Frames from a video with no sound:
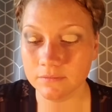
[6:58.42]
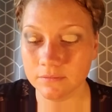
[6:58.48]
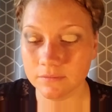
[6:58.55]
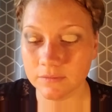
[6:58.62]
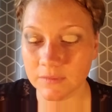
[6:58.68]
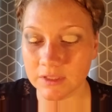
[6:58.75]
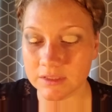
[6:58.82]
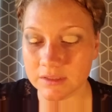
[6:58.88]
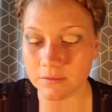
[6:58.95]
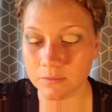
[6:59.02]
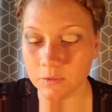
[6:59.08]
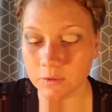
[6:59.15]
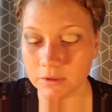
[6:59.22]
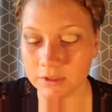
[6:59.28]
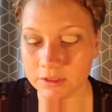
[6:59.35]
Get some
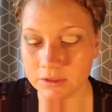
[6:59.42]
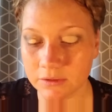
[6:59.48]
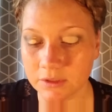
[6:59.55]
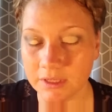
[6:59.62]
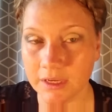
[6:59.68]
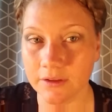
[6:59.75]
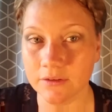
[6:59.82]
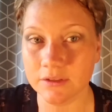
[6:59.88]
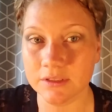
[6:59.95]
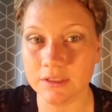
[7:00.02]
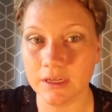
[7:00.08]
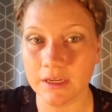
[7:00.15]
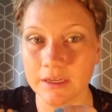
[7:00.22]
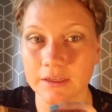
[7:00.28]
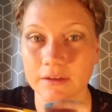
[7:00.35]
more and do the other
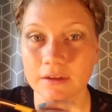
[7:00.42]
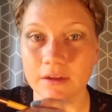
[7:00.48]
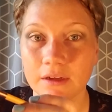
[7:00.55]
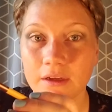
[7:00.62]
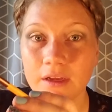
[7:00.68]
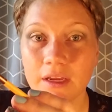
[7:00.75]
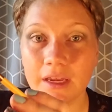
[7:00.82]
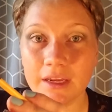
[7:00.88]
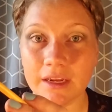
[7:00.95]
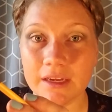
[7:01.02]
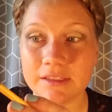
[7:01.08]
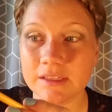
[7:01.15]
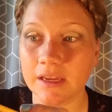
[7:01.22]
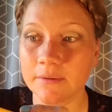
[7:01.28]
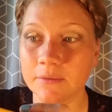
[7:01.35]
side. And
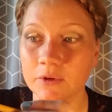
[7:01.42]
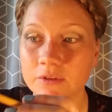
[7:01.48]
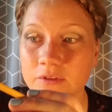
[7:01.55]
guys, I'm also